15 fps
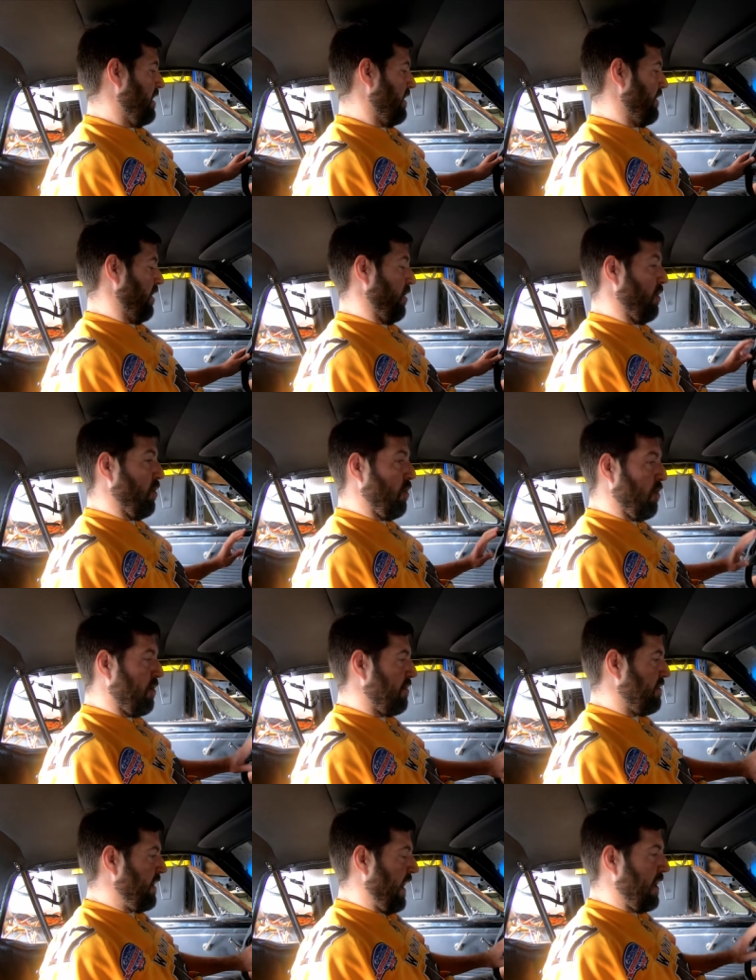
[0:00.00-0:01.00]
The
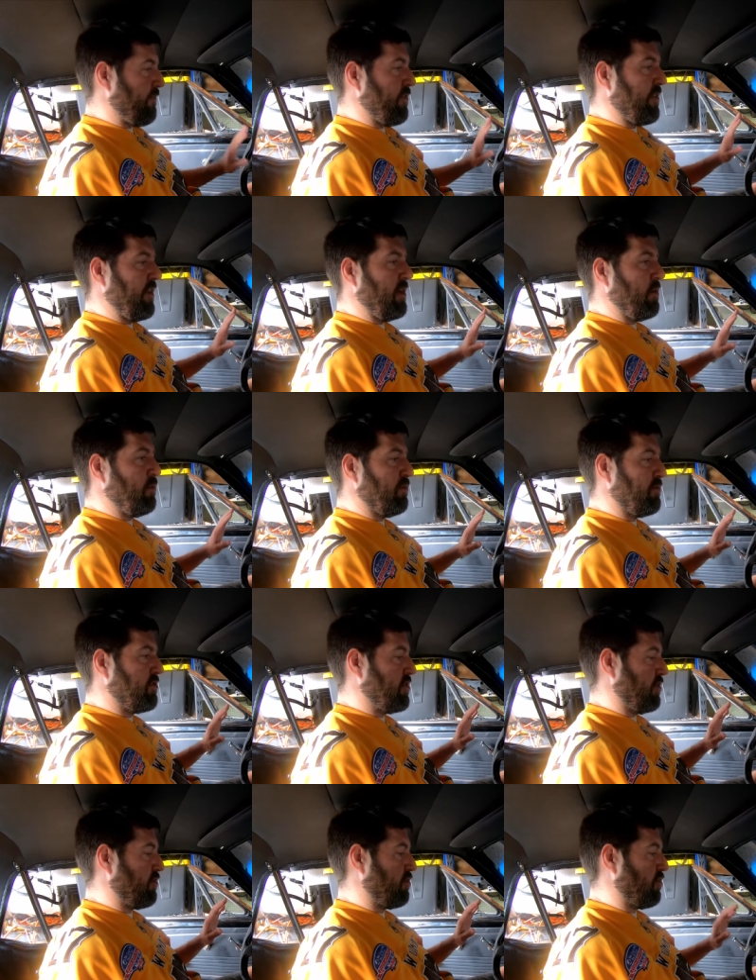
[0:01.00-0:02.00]
horn, everything was
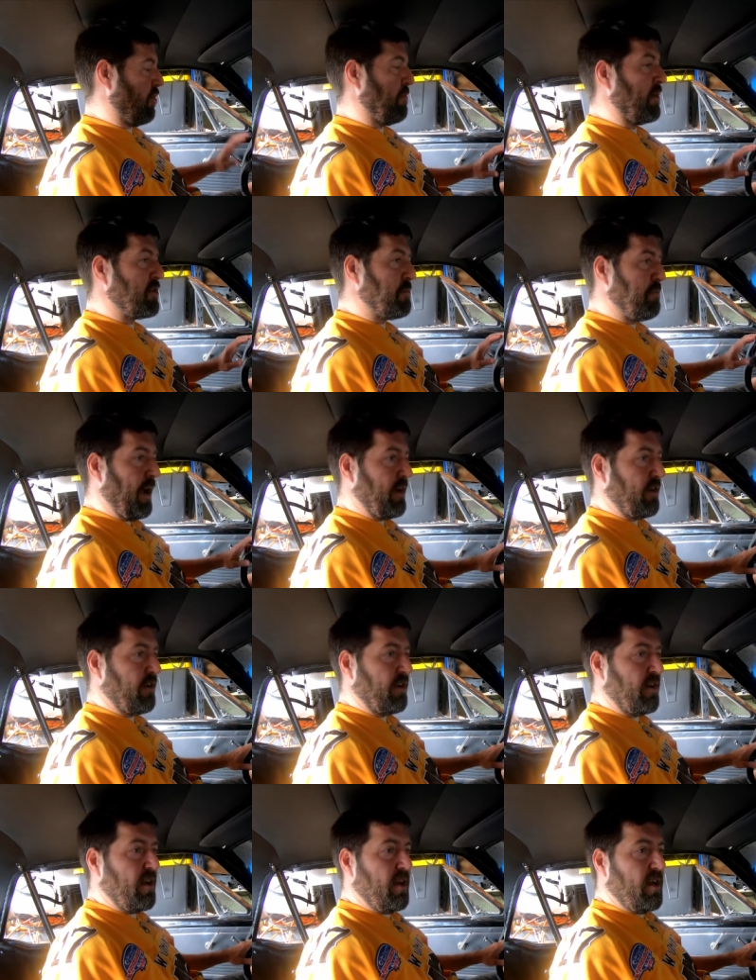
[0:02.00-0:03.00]
just so much
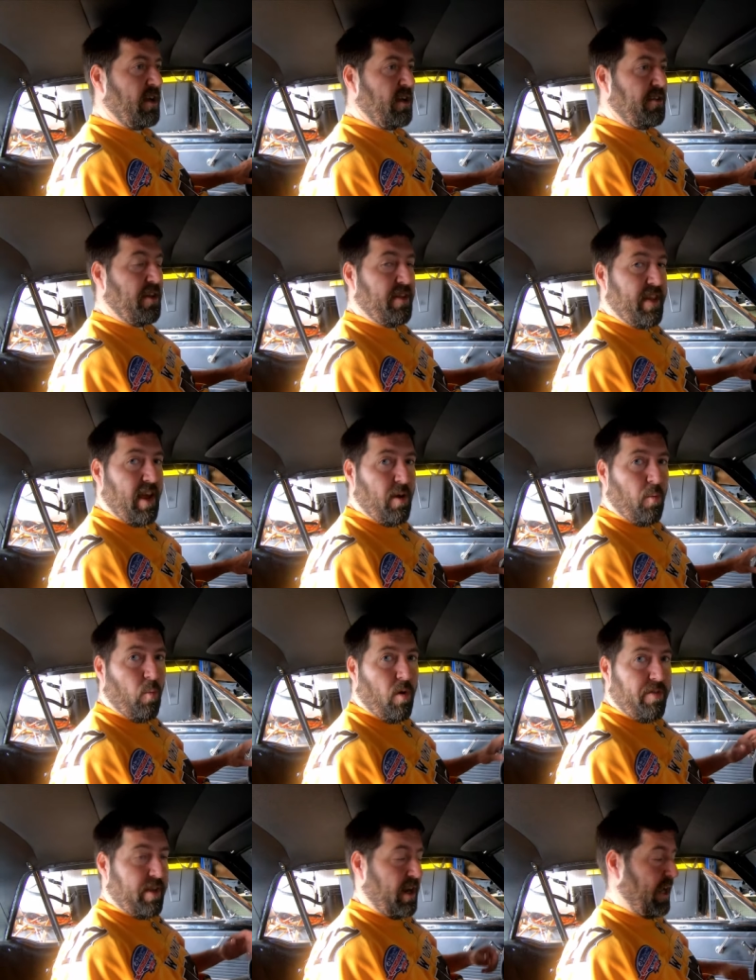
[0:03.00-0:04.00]
better than that
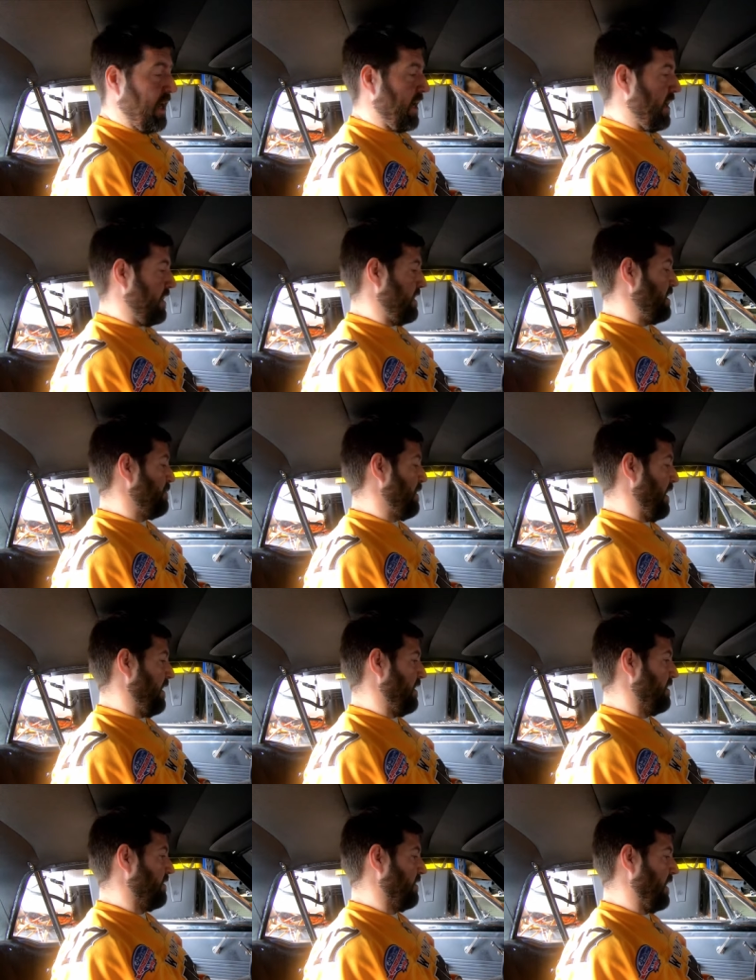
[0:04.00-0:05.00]
one that I got on
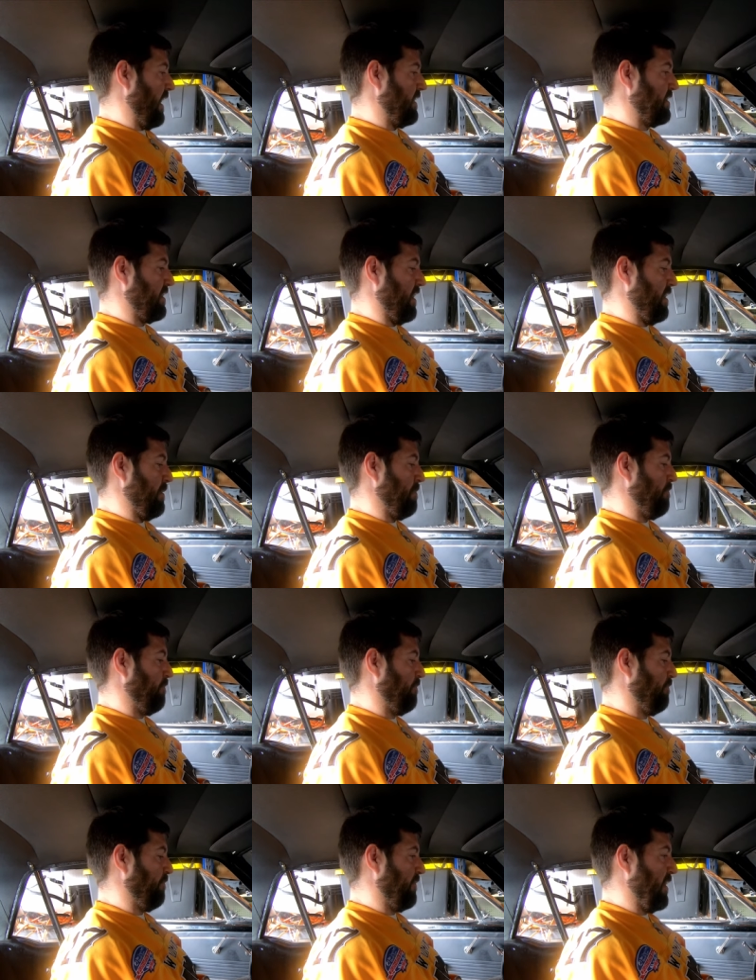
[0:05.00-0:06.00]
eBay last time.
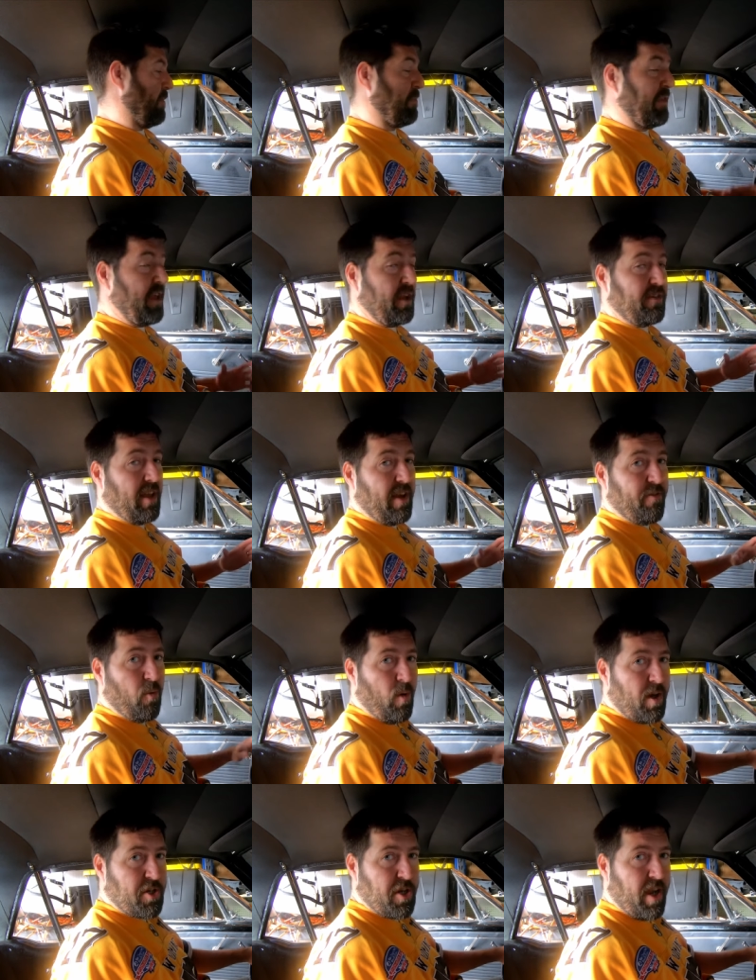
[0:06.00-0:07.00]
But thanks a lot for
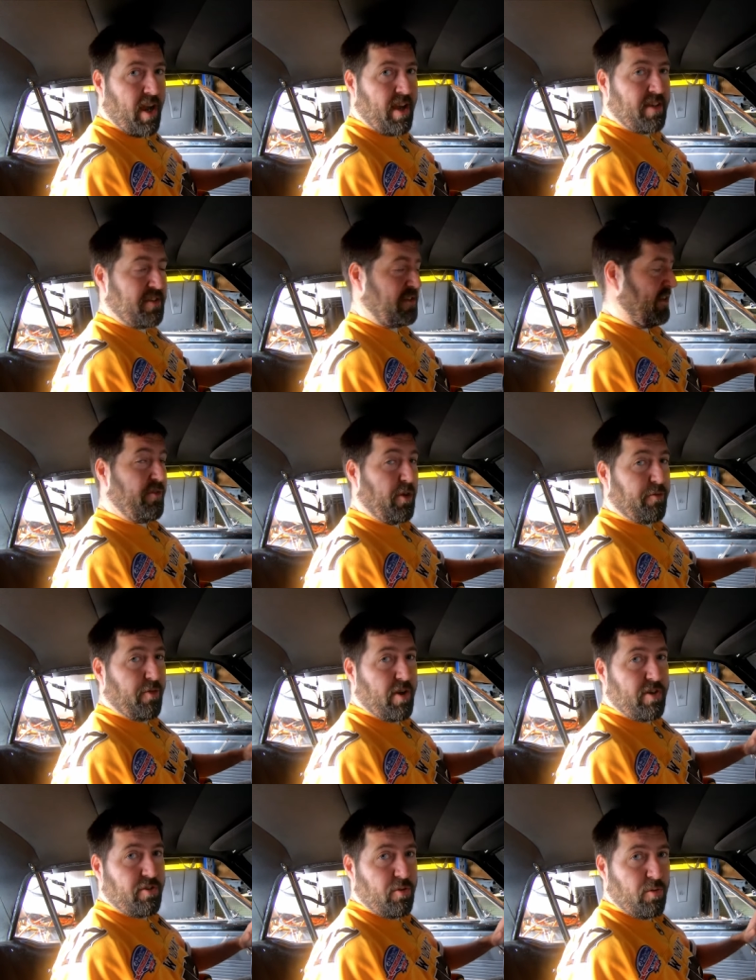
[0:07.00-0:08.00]
watching, guys. Feel
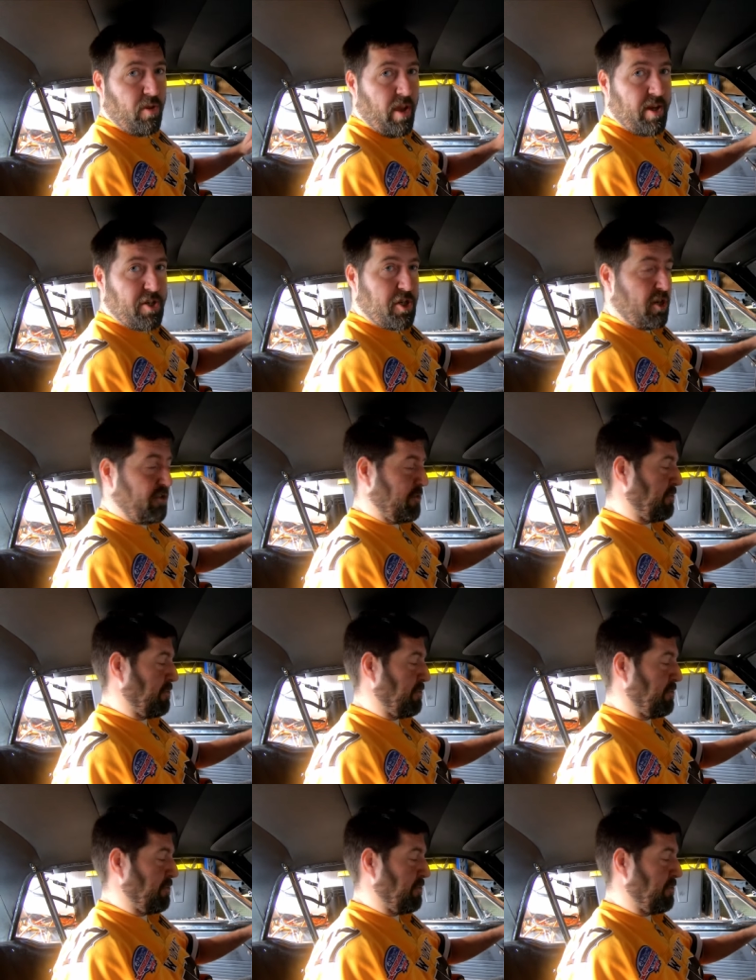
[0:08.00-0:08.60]
free to like, share,